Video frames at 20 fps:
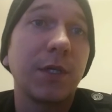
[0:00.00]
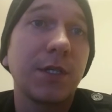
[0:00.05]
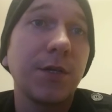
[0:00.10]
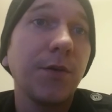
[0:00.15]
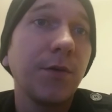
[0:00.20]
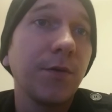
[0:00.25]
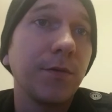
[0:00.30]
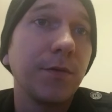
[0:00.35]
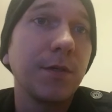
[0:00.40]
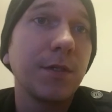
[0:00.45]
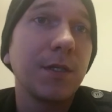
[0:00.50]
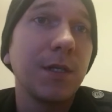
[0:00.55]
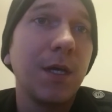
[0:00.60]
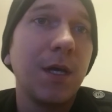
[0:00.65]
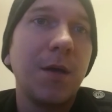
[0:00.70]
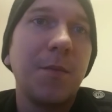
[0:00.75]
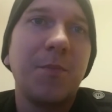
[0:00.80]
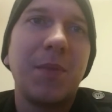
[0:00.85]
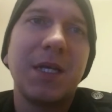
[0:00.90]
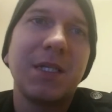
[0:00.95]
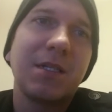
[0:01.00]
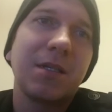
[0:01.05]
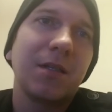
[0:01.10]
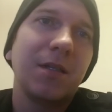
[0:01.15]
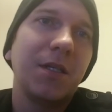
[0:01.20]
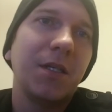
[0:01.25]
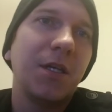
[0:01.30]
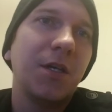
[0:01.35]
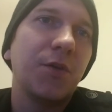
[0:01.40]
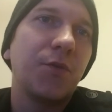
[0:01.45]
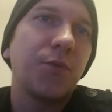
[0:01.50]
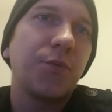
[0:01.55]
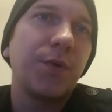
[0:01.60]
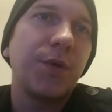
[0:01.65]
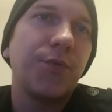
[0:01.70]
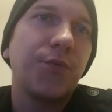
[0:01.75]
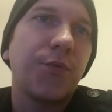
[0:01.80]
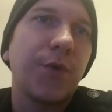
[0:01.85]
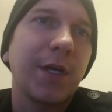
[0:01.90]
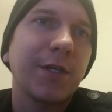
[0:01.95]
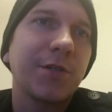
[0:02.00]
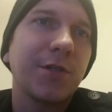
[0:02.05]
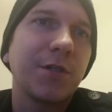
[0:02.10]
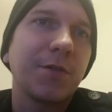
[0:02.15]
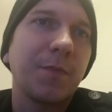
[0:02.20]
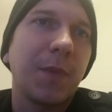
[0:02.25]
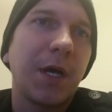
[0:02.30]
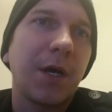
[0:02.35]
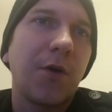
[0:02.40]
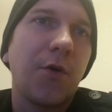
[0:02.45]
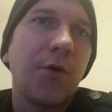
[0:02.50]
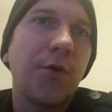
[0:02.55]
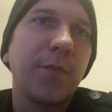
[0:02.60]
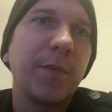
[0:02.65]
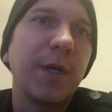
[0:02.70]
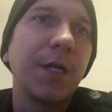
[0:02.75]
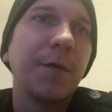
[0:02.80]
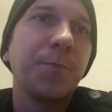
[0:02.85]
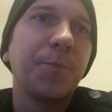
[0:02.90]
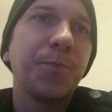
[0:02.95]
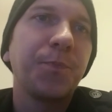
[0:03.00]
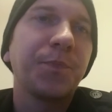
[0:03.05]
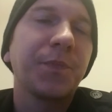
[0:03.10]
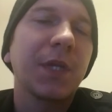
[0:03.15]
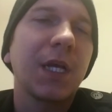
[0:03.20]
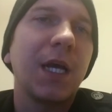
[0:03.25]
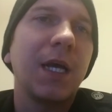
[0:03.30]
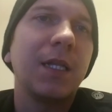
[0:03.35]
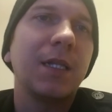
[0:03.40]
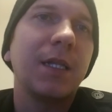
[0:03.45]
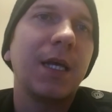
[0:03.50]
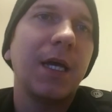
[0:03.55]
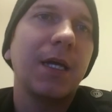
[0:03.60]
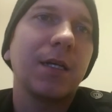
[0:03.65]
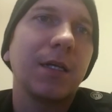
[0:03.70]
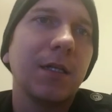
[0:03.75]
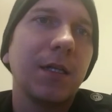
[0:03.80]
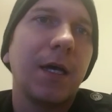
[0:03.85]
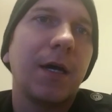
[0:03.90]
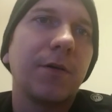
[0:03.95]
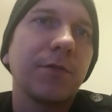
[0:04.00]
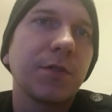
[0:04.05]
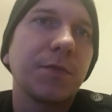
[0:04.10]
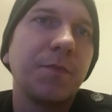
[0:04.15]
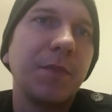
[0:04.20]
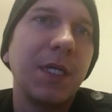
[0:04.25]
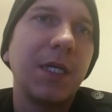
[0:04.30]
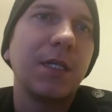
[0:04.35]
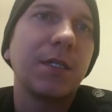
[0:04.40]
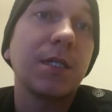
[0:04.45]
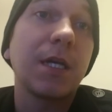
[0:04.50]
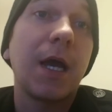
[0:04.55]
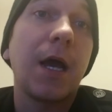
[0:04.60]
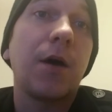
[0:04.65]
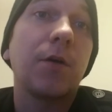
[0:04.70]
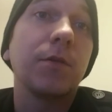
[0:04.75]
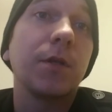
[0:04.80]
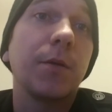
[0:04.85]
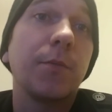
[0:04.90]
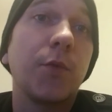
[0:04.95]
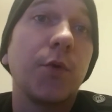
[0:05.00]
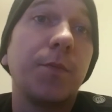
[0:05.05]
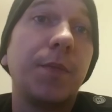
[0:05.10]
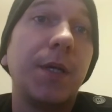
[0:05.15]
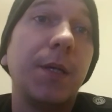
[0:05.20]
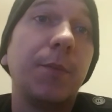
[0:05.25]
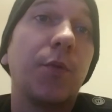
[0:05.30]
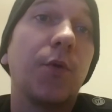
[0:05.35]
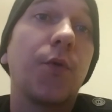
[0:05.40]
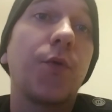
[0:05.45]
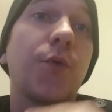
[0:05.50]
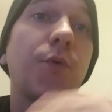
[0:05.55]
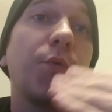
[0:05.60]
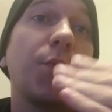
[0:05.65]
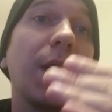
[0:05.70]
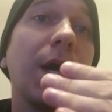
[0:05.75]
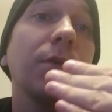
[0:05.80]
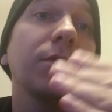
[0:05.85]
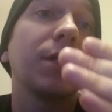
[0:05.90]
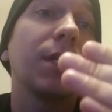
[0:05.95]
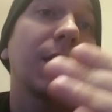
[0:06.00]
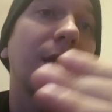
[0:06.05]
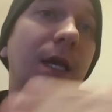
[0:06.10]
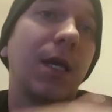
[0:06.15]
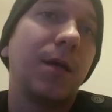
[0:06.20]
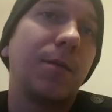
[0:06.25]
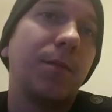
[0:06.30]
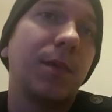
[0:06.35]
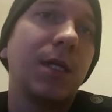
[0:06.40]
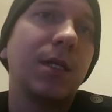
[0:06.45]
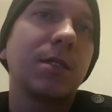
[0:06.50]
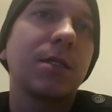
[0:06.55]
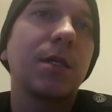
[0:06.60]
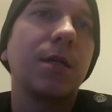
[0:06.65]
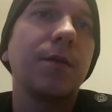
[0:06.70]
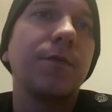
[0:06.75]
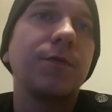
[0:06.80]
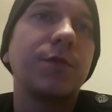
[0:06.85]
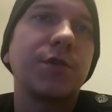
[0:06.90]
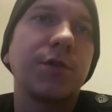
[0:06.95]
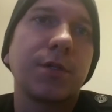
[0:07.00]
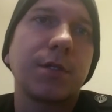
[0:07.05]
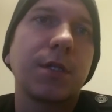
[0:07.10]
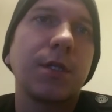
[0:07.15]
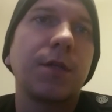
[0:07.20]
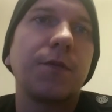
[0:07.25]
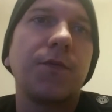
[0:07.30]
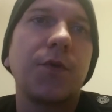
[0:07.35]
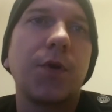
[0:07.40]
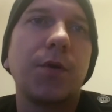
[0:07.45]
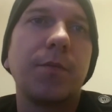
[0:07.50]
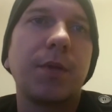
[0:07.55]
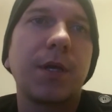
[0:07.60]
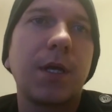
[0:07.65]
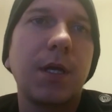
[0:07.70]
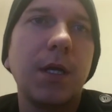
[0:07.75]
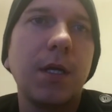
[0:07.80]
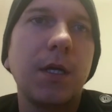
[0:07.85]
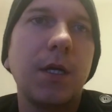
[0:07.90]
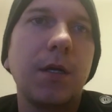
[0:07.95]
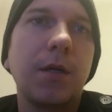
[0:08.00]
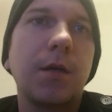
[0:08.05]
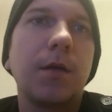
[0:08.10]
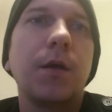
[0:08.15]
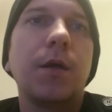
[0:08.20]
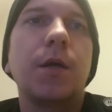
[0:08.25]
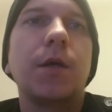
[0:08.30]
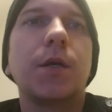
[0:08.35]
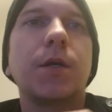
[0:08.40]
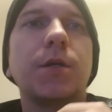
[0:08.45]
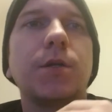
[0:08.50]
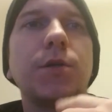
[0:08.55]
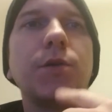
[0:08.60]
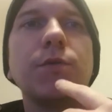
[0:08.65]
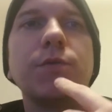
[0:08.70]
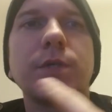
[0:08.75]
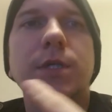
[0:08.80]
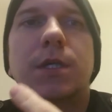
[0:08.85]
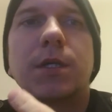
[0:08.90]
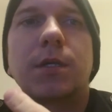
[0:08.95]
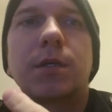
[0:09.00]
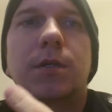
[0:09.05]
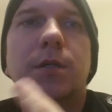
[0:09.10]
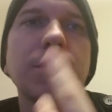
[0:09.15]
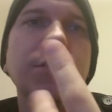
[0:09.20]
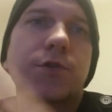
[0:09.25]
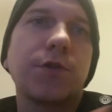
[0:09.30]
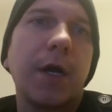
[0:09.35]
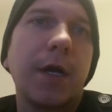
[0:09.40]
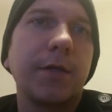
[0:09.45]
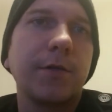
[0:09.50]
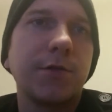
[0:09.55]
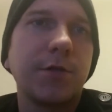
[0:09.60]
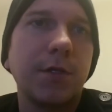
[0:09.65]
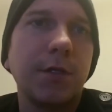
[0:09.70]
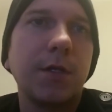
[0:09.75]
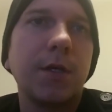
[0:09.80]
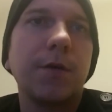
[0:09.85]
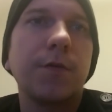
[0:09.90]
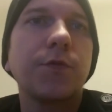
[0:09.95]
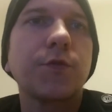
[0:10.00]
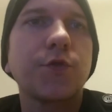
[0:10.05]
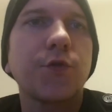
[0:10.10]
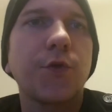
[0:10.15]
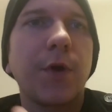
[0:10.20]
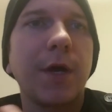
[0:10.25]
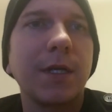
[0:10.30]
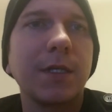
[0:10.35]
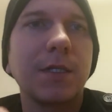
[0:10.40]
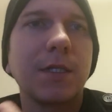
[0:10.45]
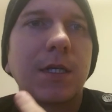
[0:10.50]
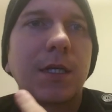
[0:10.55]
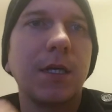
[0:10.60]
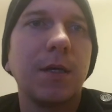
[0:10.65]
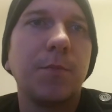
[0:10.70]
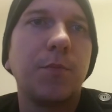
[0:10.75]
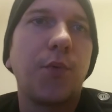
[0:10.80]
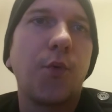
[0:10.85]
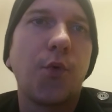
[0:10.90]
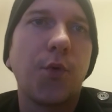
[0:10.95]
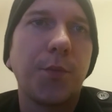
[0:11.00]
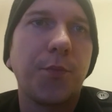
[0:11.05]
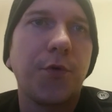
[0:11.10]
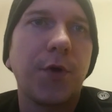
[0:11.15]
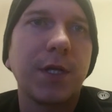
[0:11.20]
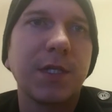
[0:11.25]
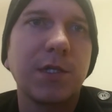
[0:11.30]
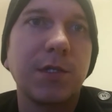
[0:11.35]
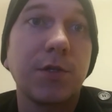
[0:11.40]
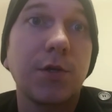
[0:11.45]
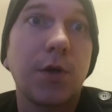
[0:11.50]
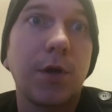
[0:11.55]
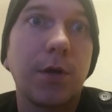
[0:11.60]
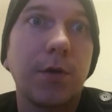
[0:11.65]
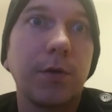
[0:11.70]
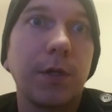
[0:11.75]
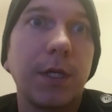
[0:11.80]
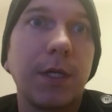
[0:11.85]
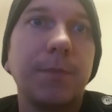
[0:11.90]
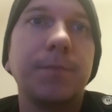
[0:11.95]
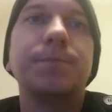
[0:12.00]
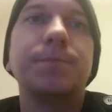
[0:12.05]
turns. Basically, it refreshes my army, and that allows me to outnumber people throughout the game instead of just at the very beginning using the strategy of trying to get board presence early.